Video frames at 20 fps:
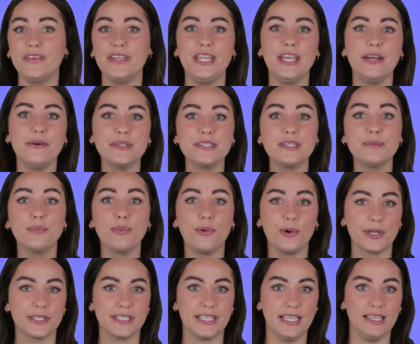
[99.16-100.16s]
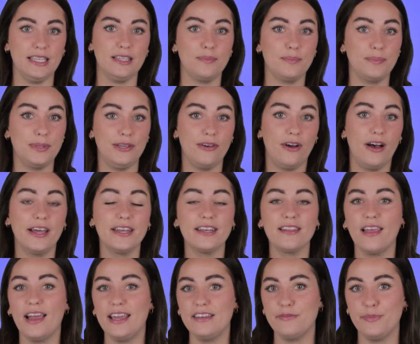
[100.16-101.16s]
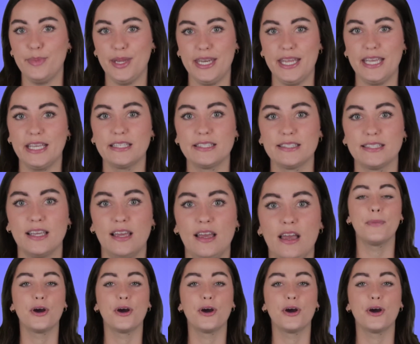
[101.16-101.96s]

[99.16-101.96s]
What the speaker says: Video is important beyond live meetings.